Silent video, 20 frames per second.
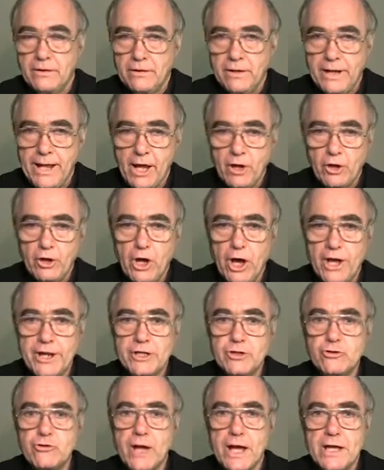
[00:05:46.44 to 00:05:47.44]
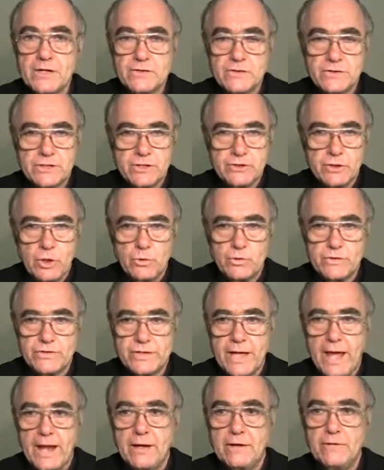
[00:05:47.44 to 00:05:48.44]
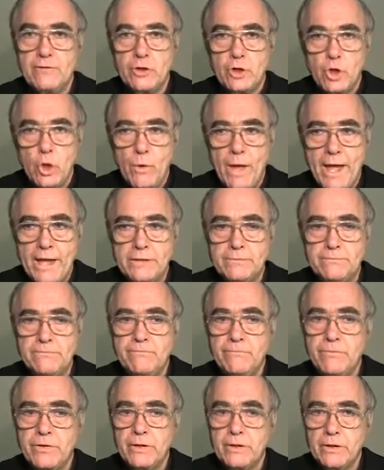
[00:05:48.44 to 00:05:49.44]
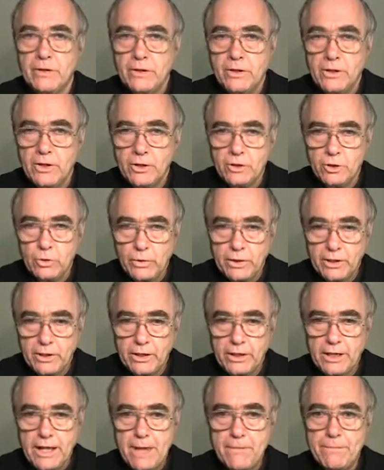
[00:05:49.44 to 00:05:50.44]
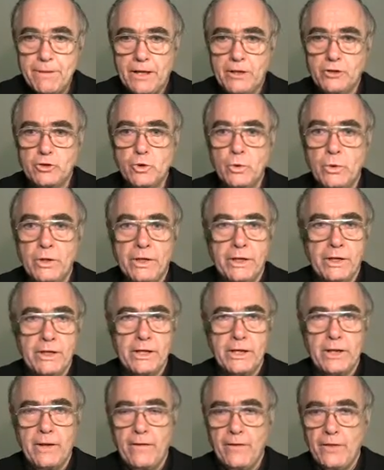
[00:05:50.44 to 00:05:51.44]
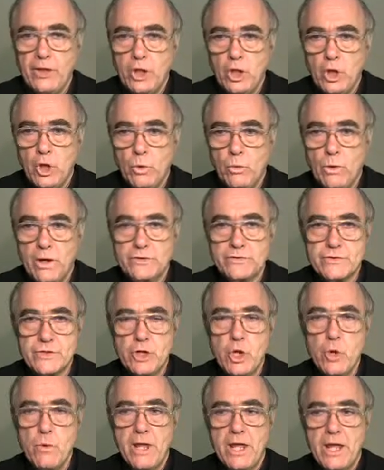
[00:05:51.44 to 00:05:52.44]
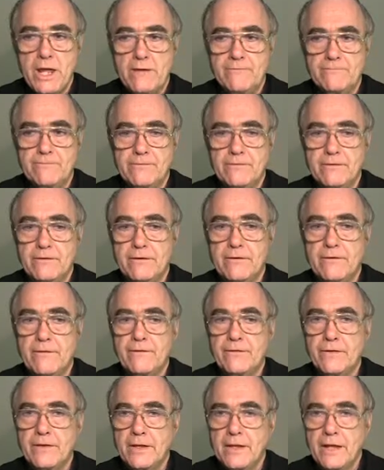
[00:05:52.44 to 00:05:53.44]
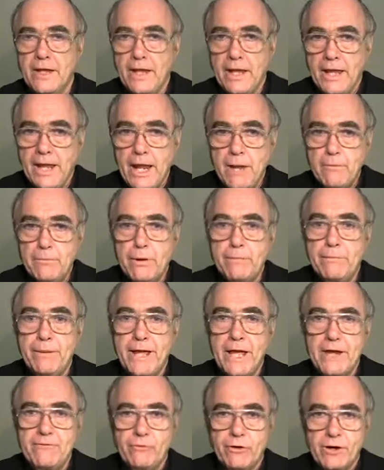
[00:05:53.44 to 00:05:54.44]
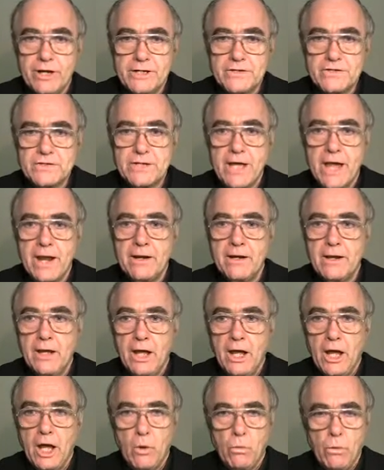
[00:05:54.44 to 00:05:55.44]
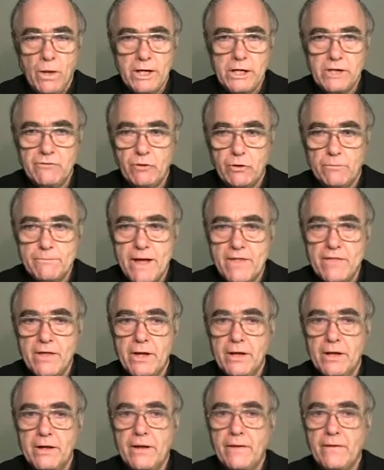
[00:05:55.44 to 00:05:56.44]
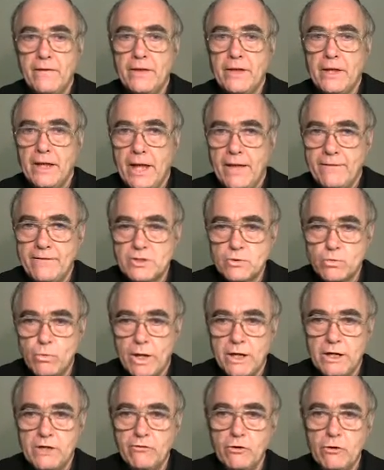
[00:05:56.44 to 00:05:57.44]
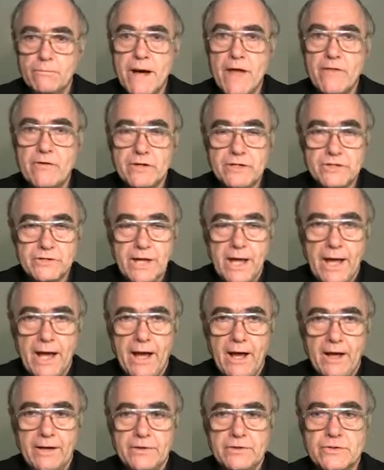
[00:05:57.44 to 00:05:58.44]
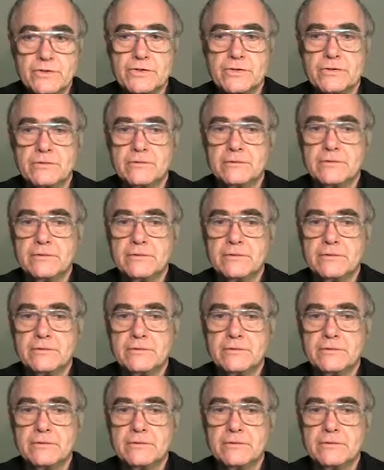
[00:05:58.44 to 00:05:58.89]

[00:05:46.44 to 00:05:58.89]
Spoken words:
Now God entrusts his own Son, the new Adam, to her keeping, to her who was the new Eve. He prepared for his Son a wonderful Mother, and this wonderful Mother is ours.